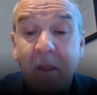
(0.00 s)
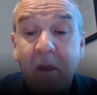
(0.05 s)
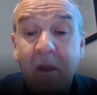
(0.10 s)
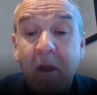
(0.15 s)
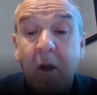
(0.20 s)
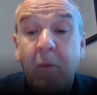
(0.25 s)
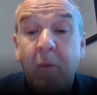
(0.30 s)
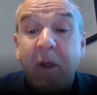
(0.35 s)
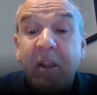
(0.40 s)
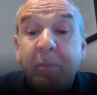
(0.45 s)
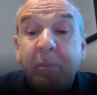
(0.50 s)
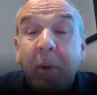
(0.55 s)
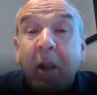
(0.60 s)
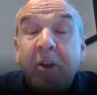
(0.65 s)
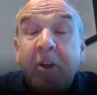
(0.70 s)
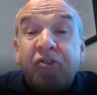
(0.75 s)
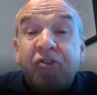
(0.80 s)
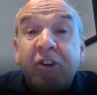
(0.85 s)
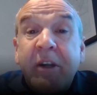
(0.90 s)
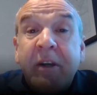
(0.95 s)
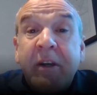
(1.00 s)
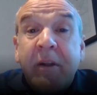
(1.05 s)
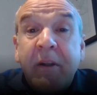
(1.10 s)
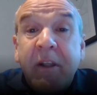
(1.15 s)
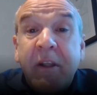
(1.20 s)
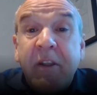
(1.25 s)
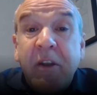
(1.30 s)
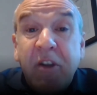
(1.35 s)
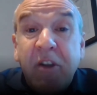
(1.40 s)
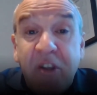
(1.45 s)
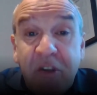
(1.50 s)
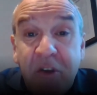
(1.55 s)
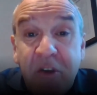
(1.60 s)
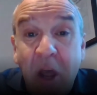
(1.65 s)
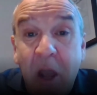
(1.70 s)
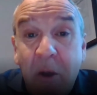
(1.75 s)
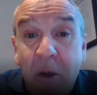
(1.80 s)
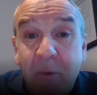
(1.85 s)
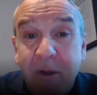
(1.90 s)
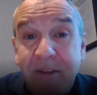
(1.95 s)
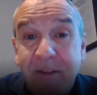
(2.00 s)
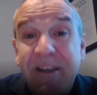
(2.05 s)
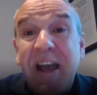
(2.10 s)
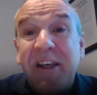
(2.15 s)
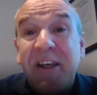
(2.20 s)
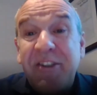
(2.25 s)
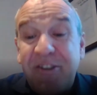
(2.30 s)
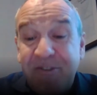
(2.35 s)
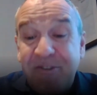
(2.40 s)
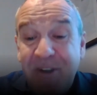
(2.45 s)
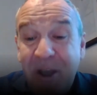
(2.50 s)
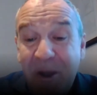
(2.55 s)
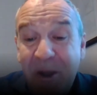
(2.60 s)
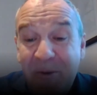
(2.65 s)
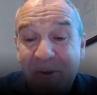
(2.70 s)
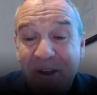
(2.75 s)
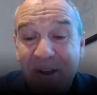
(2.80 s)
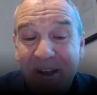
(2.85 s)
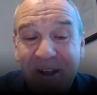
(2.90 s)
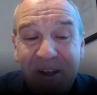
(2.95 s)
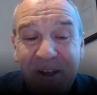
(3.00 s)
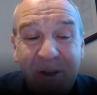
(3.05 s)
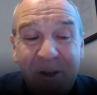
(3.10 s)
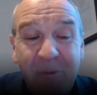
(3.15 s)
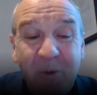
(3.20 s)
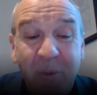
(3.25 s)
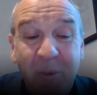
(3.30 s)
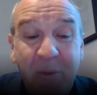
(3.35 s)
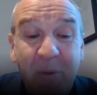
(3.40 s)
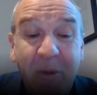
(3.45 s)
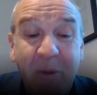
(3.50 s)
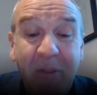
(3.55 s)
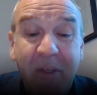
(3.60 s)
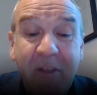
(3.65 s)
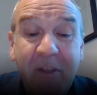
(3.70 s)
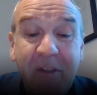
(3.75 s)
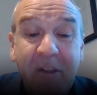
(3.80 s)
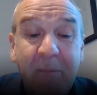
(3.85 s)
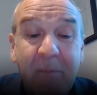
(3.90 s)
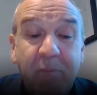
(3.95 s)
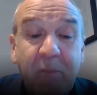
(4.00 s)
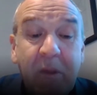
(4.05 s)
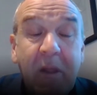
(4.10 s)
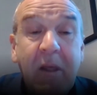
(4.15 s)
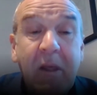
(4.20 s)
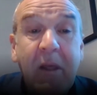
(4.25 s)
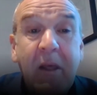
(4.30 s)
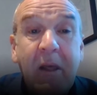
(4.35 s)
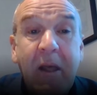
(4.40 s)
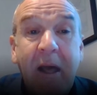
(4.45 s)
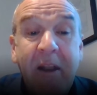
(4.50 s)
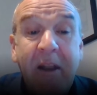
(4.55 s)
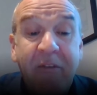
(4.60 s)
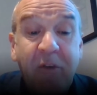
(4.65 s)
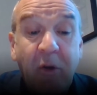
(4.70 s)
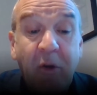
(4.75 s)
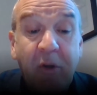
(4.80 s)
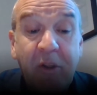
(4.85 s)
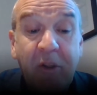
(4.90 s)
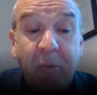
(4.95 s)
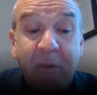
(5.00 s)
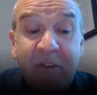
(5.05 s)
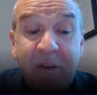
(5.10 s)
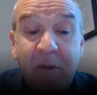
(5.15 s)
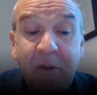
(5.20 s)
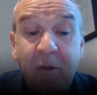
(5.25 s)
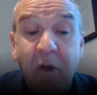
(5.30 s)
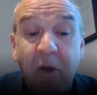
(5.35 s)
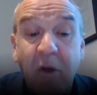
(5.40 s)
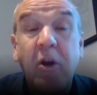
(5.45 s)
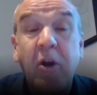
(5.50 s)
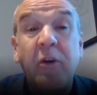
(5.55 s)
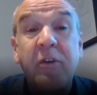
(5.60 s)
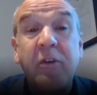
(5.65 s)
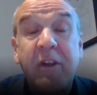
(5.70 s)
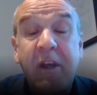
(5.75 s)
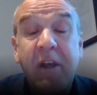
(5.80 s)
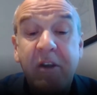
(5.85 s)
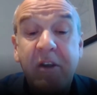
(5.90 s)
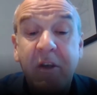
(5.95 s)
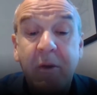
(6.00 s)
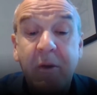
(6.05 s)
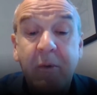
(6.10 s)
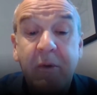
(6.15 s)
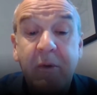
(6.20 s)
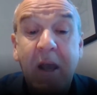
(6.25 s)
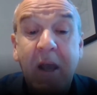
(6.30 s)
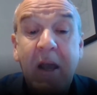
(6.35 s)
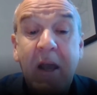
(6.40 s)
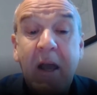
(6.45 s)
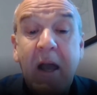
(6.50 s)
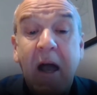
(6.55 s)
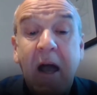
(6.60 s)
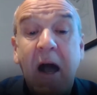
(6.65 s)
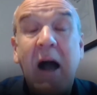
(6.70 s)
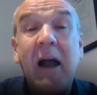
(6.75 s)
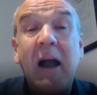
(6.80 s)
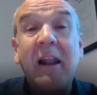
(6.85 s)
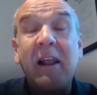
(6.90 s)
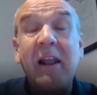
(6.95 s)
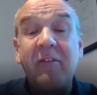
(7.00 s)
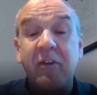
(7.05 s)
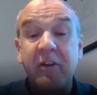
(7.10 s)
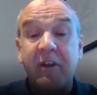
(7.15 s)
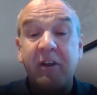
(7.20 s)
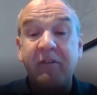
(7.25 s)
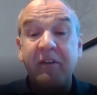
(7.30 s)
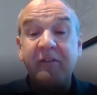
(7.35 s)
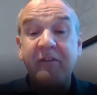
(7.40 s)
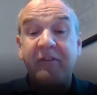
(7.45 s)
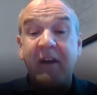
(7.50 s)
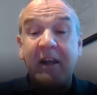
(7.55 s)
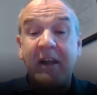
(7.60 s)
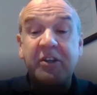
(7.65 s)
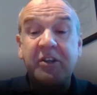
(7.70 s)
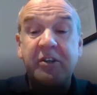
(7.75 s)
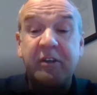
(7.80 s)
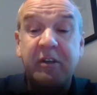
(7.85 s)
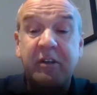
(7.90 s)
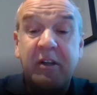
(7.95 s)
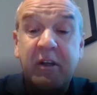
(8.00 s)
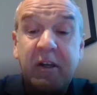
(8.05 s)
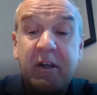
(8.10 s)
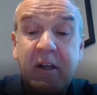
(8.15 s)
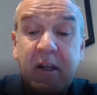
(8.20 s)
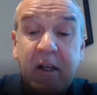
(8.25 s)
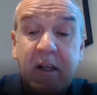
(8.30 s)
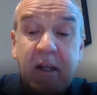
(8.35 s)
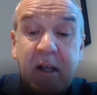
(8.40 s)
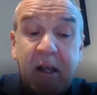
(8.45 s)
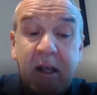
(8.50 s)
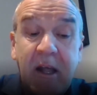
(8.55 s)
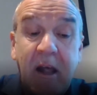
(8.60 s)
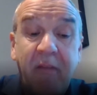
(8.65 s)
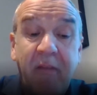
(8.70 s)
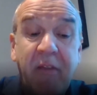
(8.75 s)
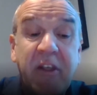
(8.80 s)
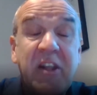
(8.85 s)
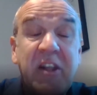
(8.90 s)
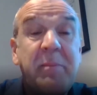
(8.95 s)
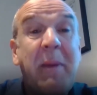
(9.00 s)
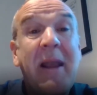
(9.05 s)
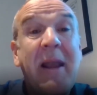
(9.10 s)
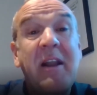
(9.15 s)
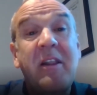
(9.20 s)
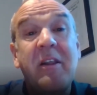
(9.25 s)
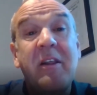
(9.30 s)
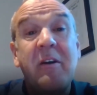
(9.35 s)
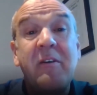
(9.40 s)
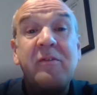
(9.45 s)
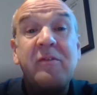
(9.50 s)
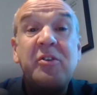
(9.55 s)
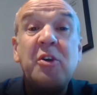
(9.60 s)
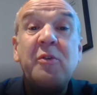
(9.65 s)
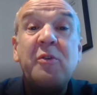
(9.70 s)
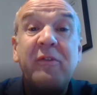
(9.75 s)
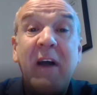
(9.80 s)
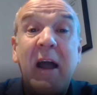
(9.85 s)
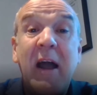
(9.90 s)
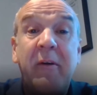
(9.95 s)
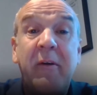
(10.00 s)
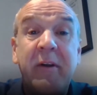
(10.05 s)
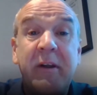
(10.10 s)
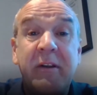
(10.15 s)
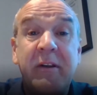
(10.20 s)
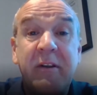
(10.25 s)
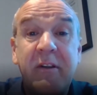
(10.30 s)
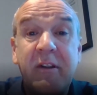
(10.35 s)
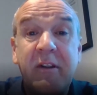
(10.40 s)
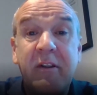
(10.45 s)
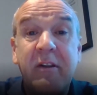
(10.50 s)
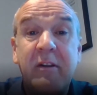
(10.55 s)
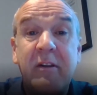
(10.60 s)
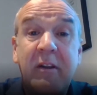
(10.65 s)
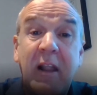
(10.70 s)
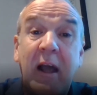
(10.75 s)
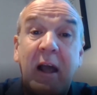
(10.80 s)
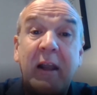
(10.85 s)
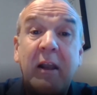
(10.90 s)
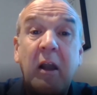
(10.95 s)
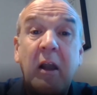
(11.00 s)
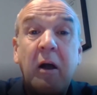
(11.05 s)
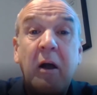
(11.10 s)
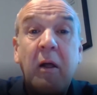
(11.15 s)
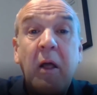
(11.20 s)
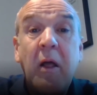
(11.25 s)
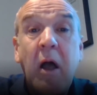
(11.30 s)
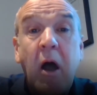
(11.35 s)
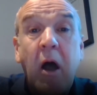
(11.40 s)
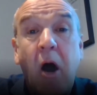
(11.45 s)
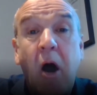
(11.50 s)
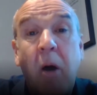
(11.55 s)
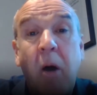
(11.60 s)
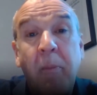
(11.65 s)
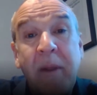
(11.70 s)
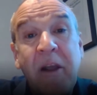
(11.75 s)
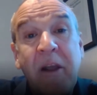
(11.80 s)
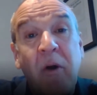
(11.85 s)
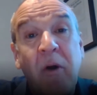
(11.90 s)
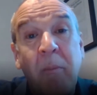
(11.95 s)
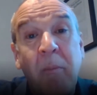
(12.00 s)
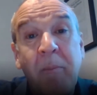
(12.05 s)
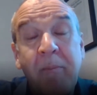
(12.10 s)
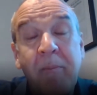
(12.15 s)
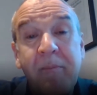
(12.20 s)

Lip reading: Respiratory illness and snow, yes, snow will be with us. And of course, we still got continued high levels of infection and the spectre of new variants like Omicron.